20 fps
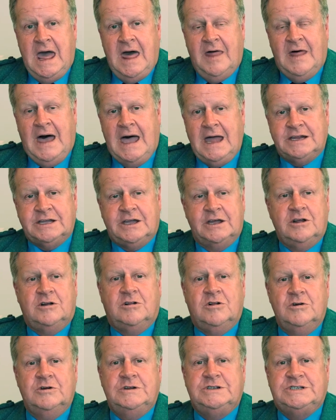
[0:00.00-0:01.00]
That
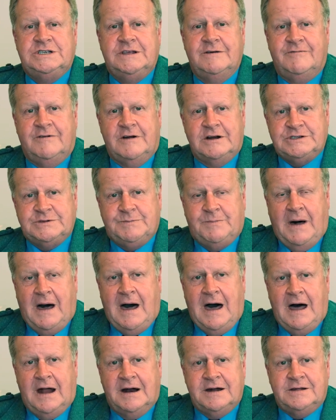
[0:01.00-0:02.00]
concludes the first
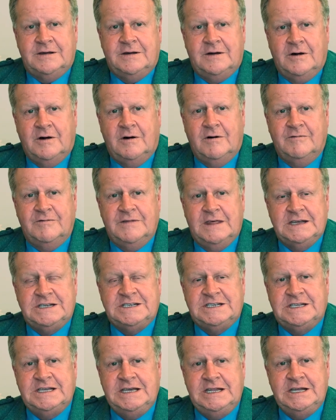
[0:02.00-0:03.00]
part of this
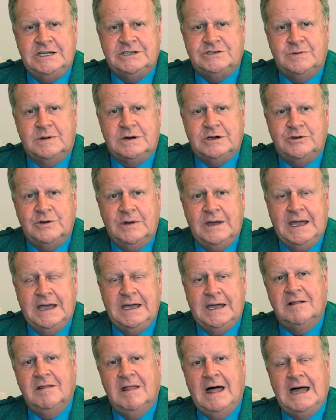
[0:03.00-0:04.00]
series we're
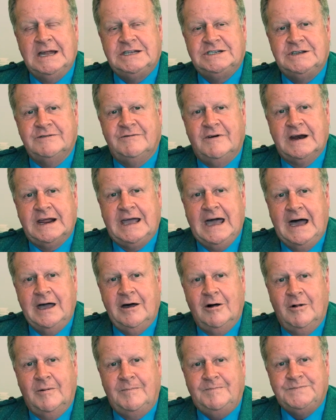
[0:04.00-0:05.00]
doing, Lads of
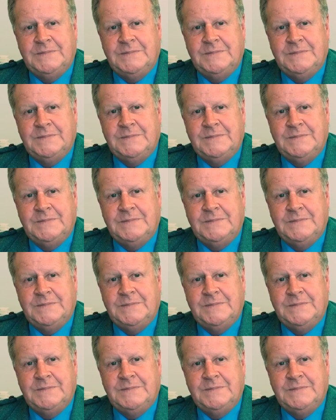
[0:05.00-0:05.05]
Argyll.